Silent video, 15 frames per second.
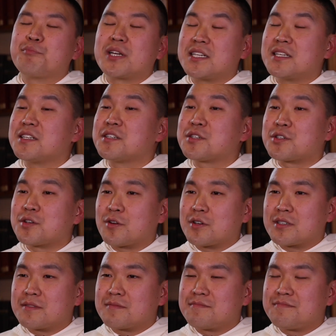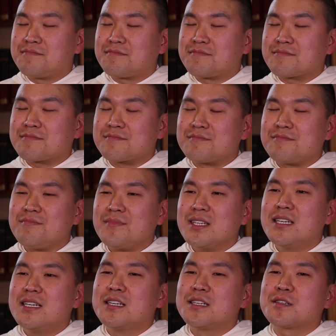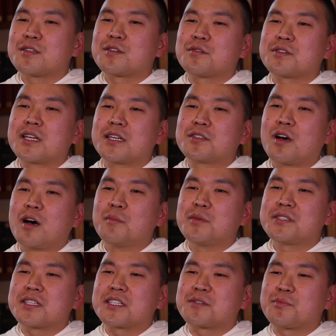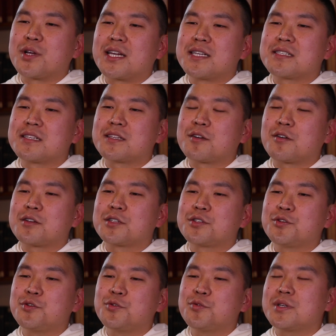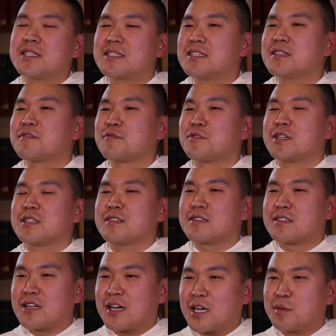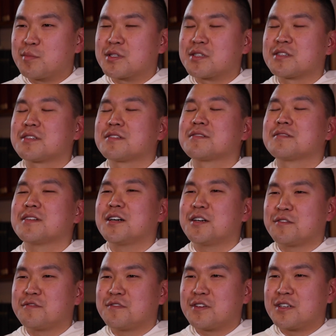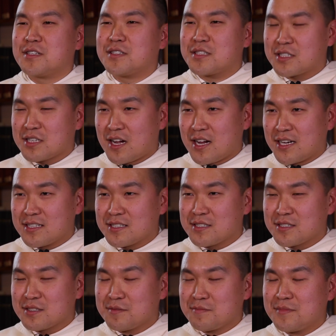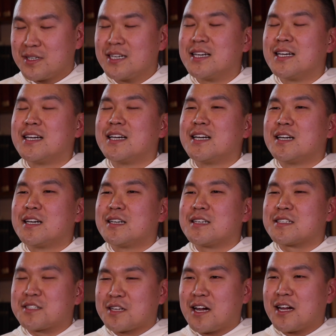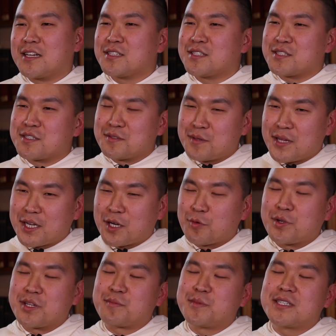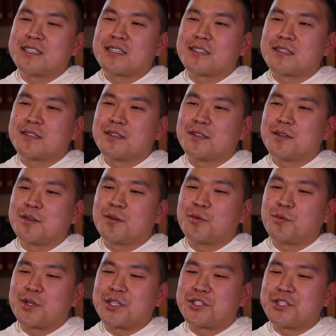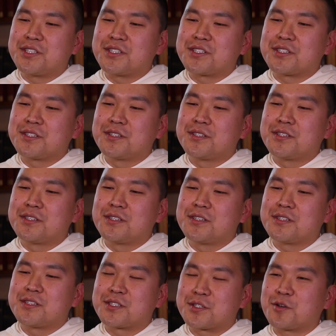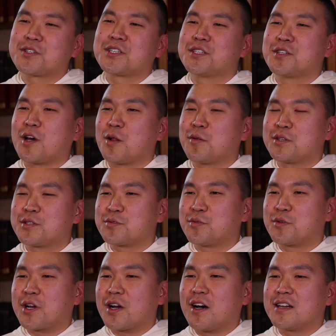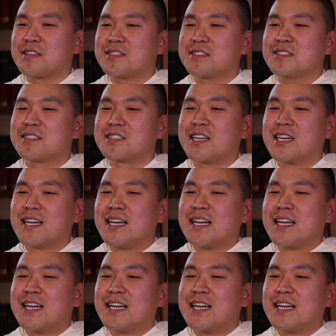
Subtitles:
But it is certain. So St. Thomas explains that there are 2 different types of science. Science, like arithmetic, which is certain knowledge through causes,